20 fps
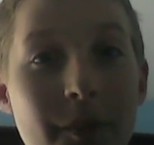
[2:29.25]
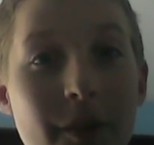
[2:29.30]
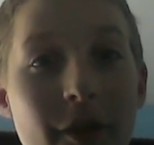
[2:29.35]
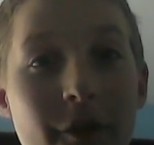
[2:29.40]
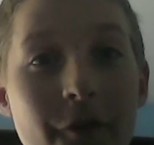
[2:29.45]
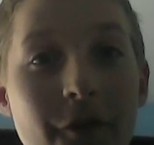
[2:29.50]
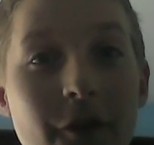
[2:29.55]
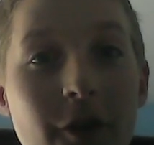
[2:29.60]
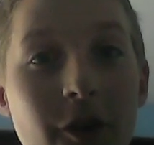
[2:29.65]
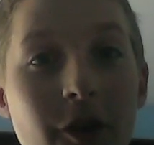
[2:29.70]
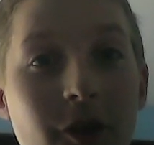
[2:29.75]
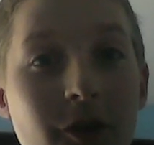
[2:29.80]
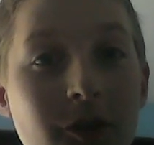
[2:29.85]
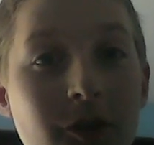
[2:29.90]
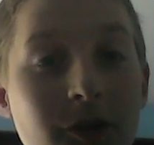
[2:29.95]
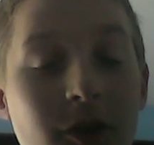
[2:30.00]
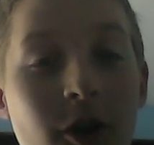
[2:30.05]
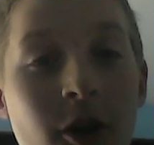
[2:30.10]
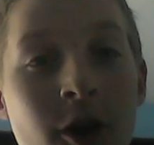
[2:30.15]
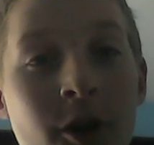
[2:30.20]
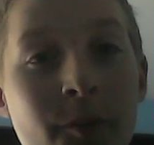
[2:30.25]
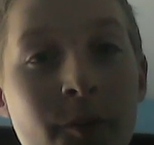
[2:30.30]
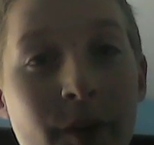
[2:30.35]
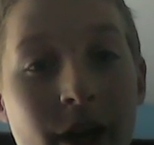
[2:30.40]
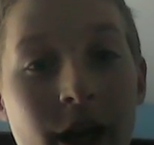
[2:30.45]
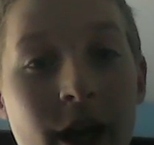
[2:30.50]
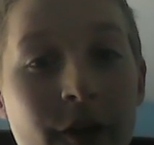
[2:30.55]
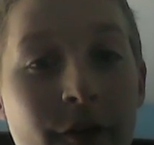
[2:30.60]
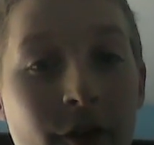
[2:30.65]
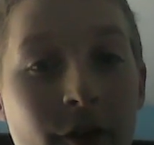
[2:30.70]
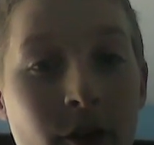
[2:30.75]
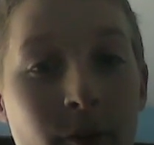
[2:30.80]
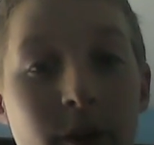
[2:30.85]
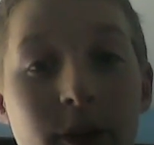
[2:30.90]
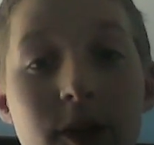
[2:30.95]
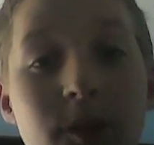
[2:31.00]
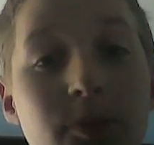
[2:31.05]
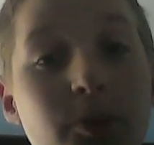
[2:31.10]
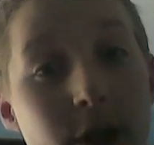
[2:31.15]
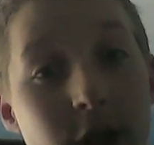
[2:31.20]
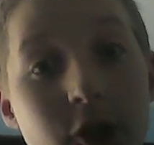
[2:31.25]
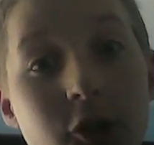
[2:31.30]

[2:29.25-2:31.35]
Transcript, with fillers: put the photos on my iPhone, which is pretty